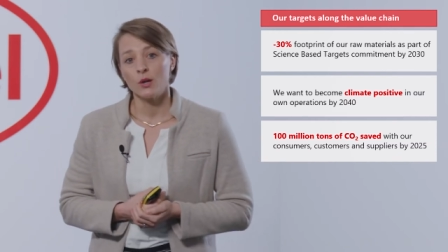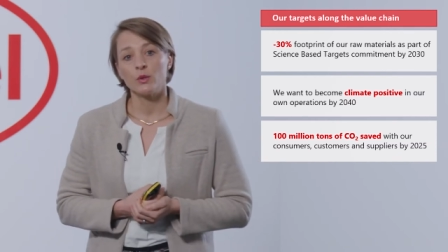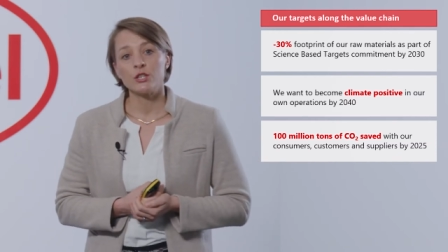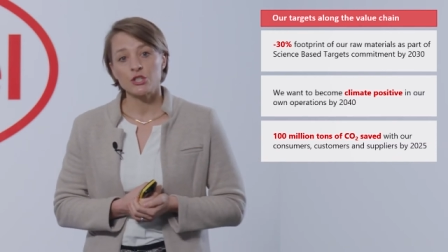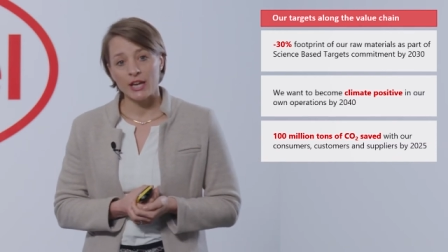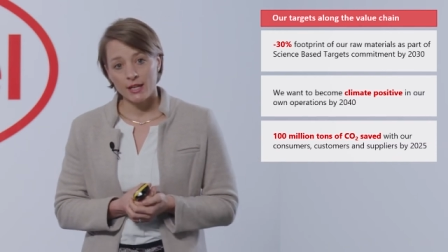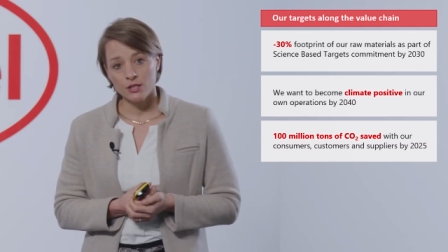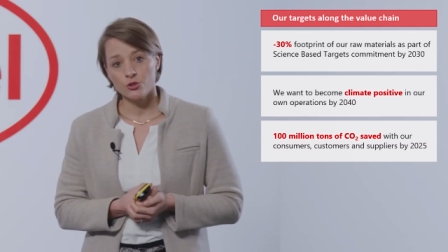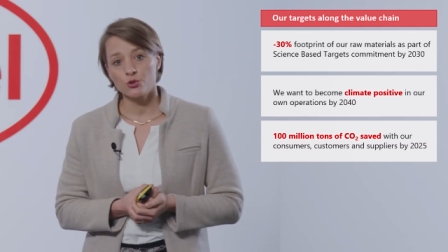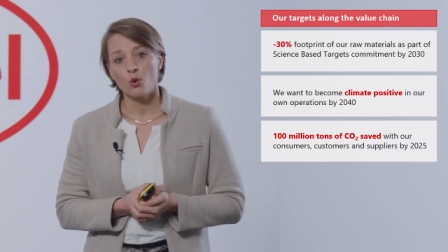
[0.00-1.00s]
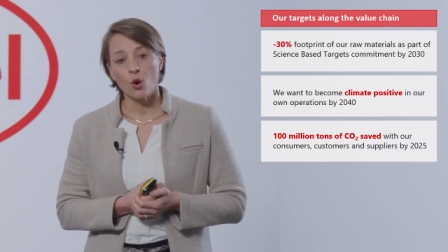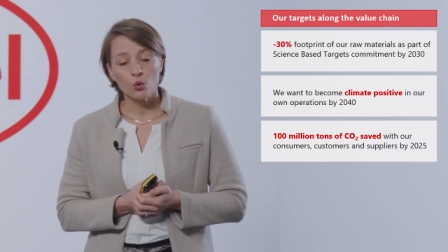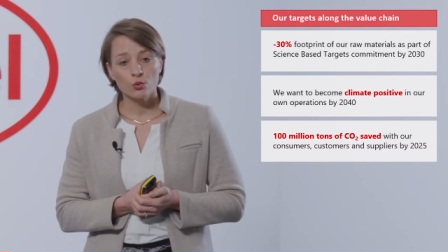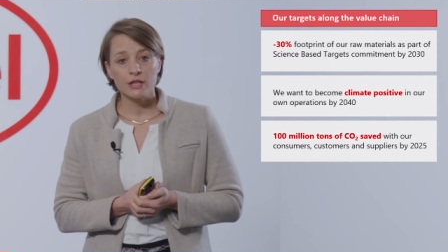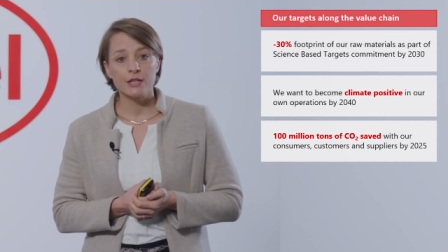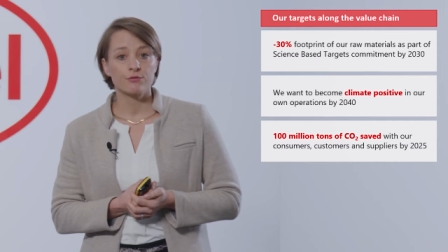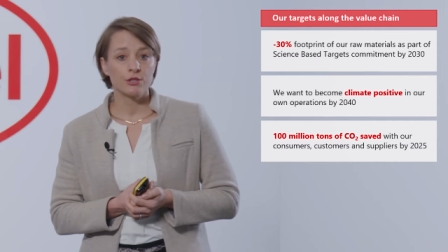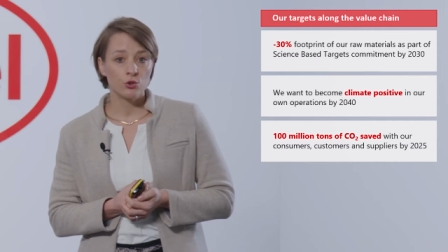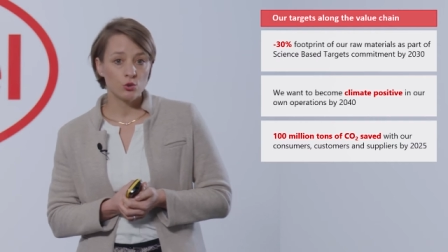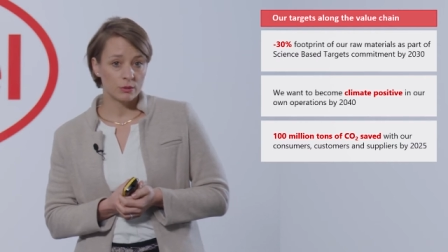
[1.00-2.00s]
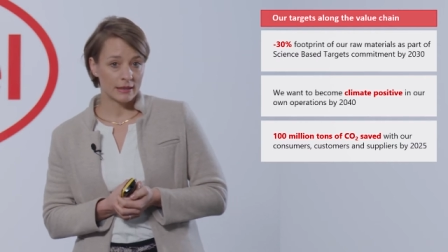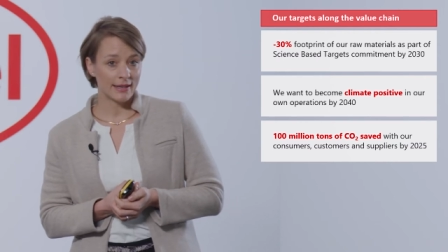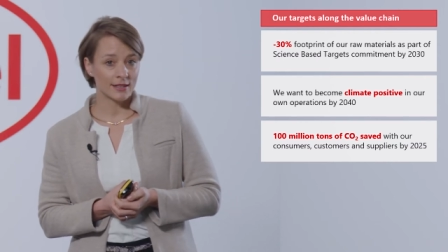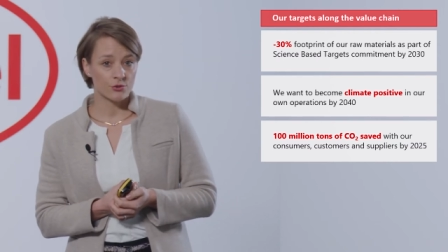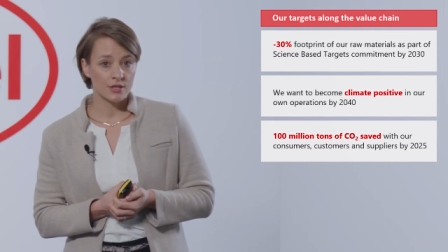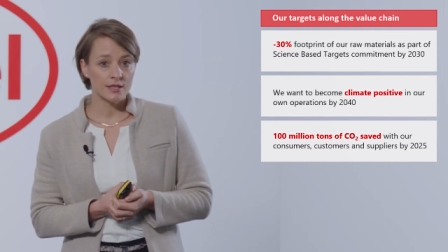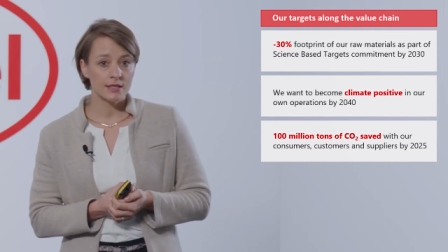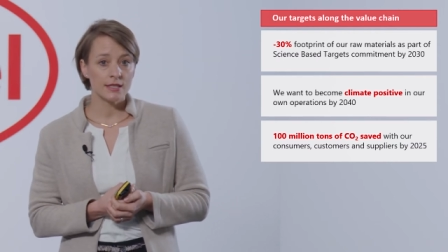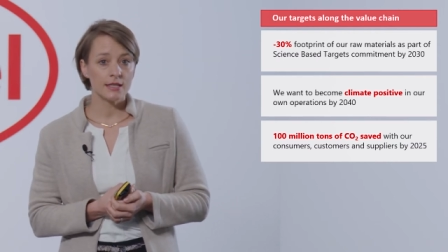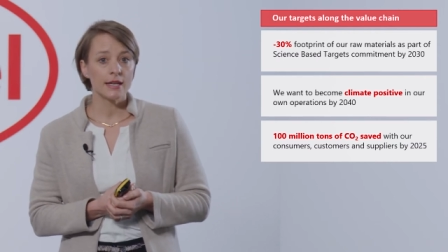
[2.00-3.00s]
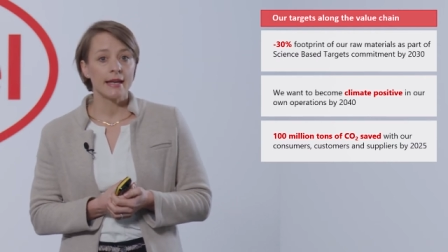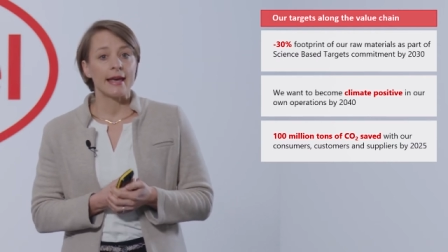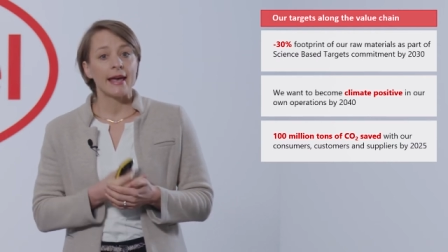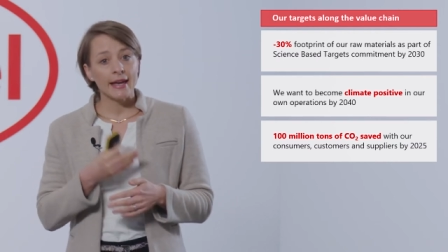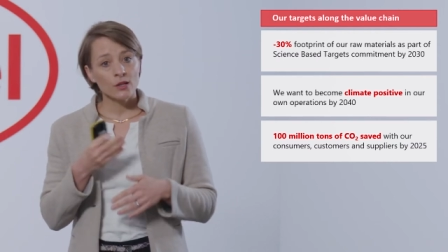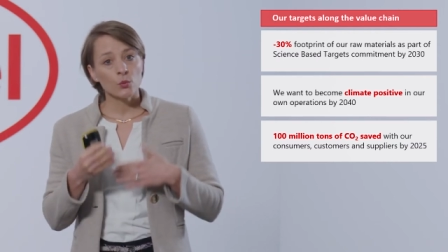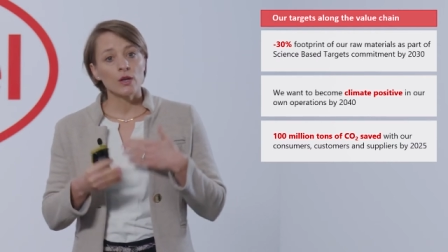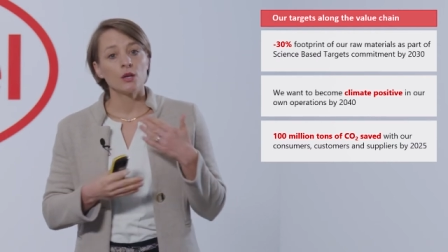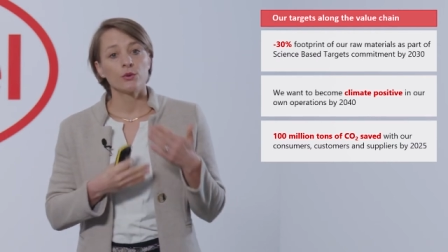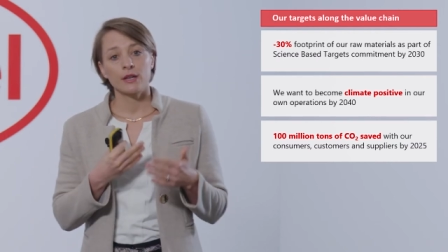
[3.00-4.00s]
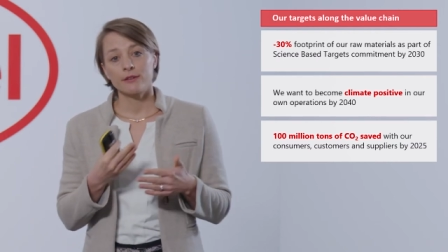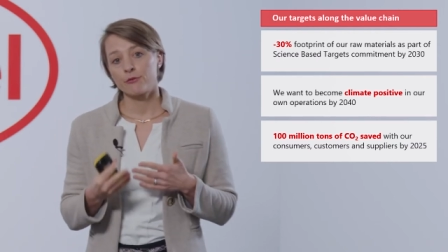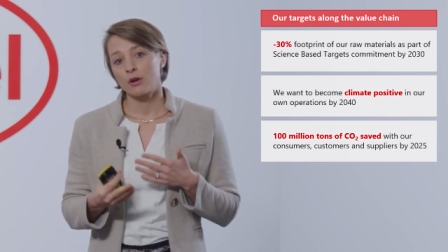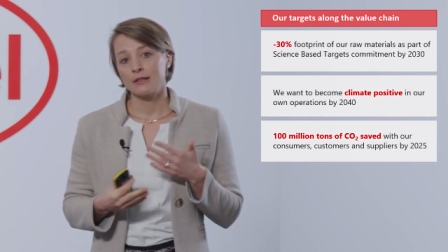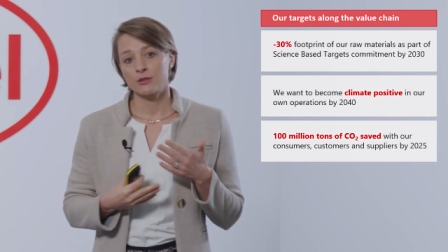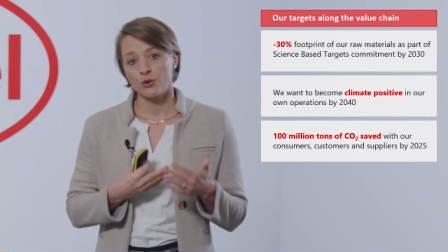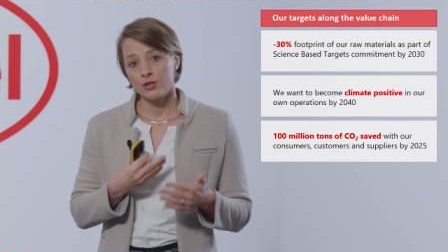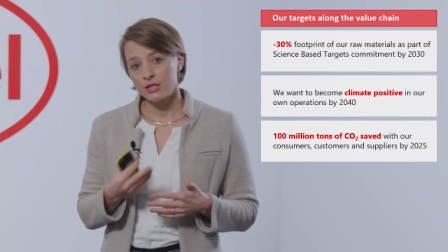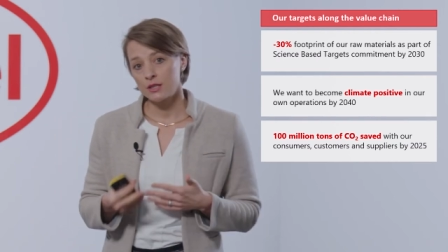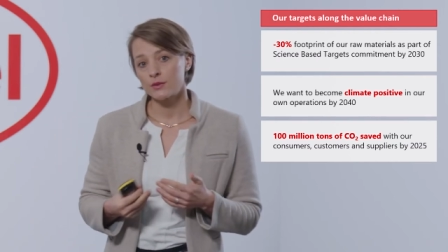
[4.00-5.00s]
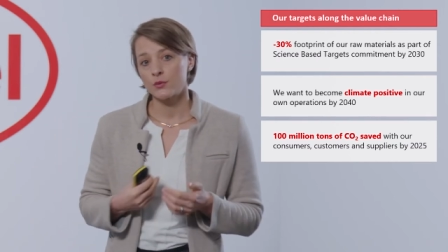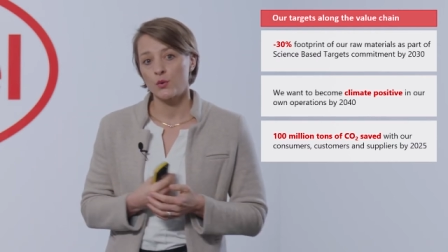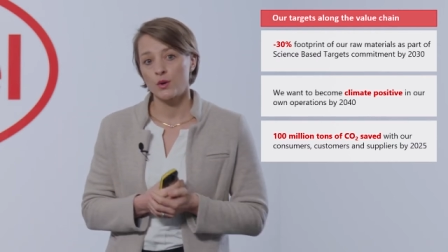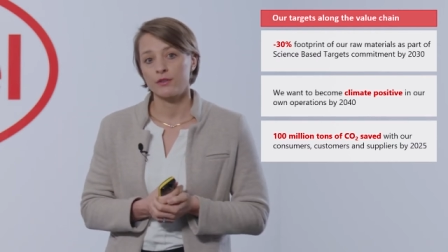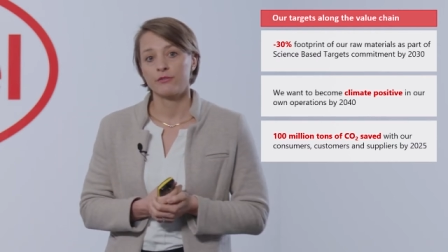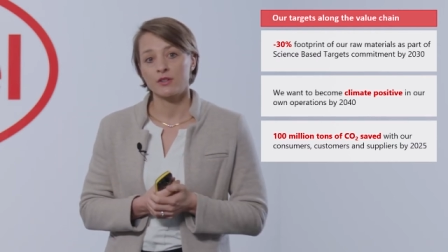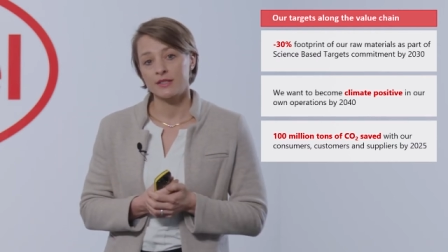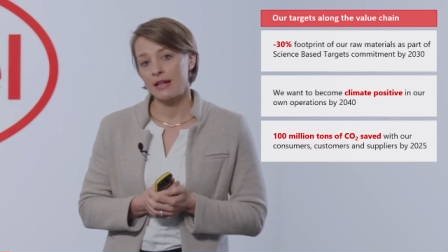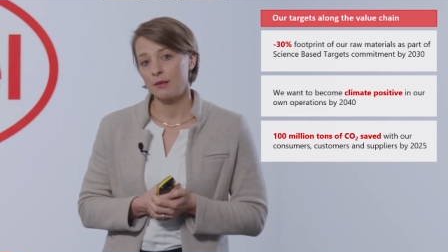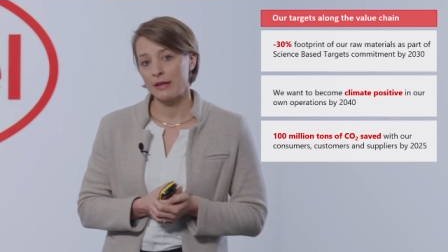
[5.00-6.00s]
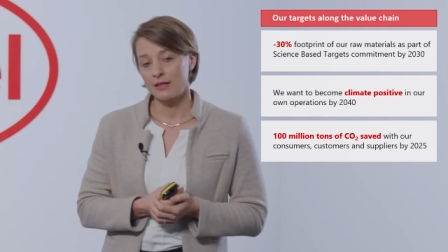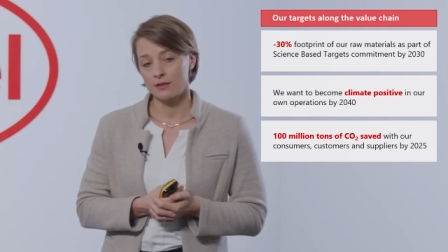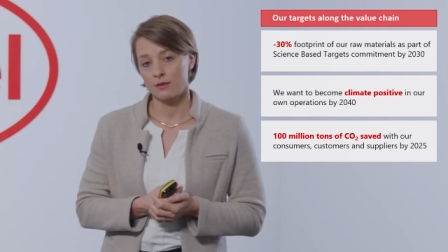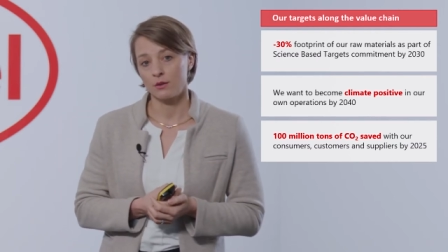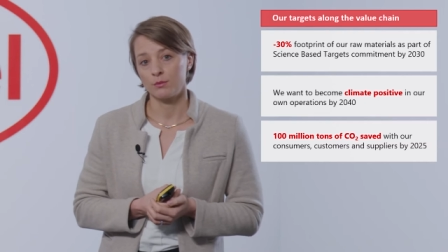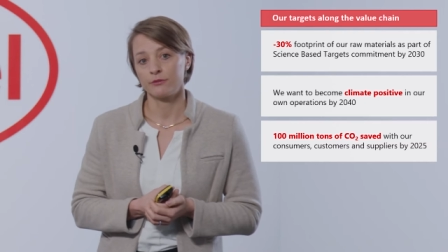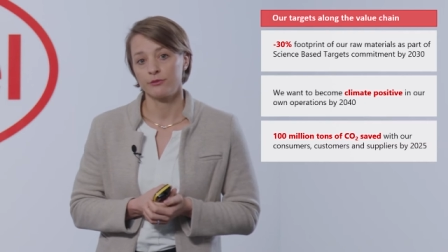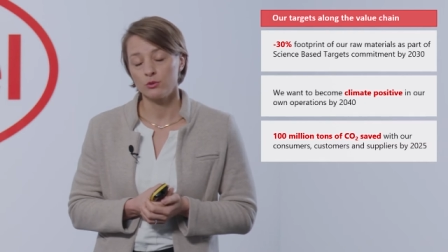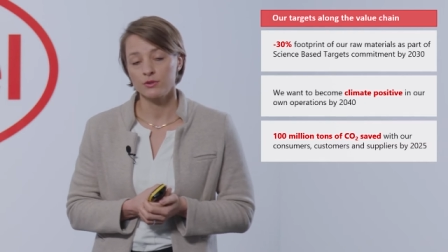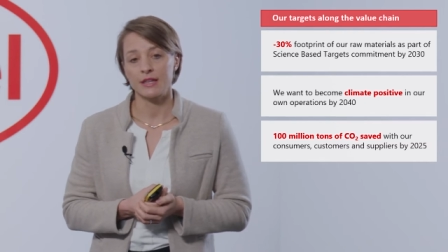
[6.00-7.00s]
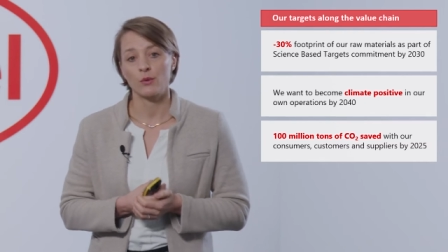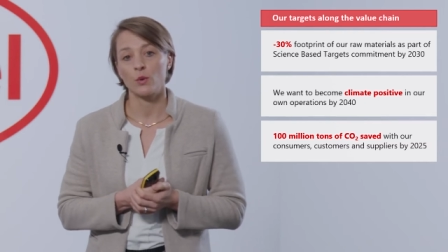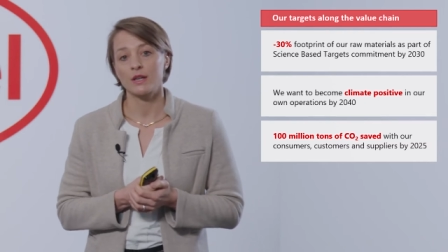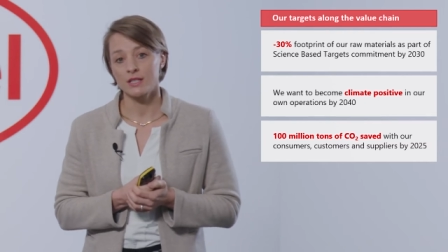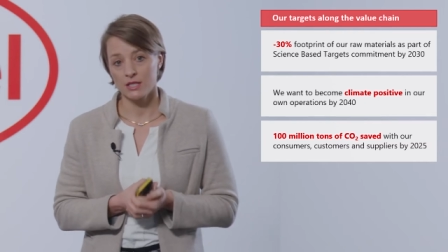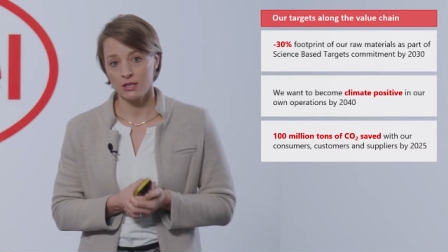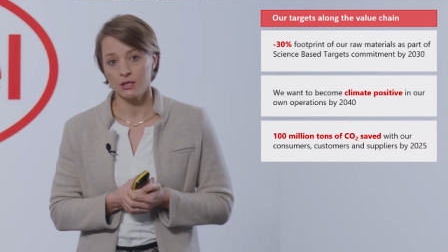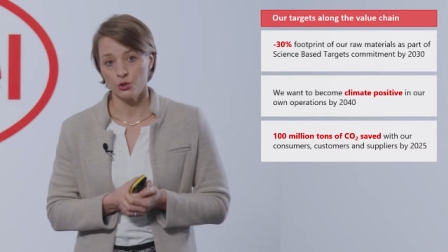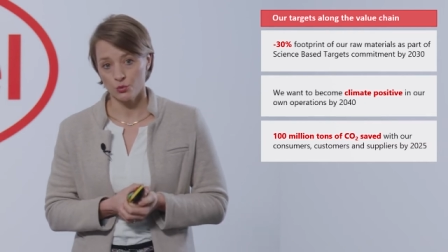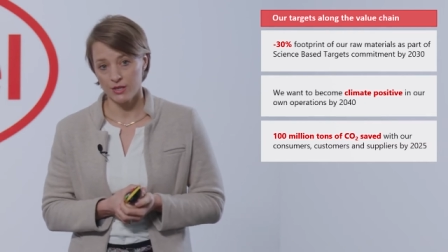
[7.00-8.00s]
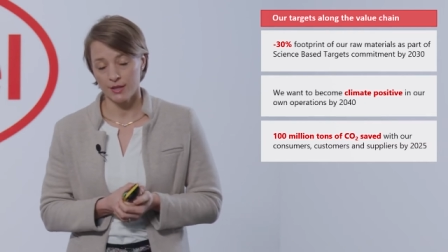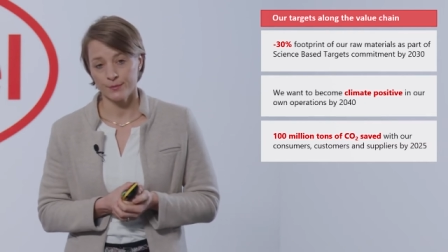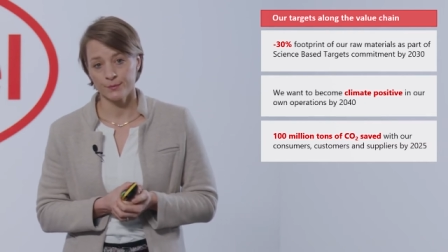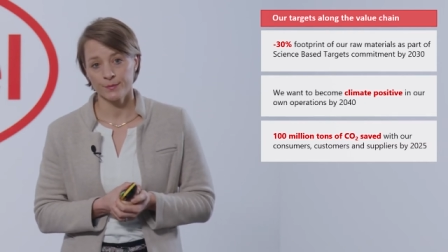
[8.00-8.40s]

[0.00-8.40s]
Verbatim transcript: we change to only renewable electricity, and we are looking for alternatives for the fossil-based thermal fuels that we are still using.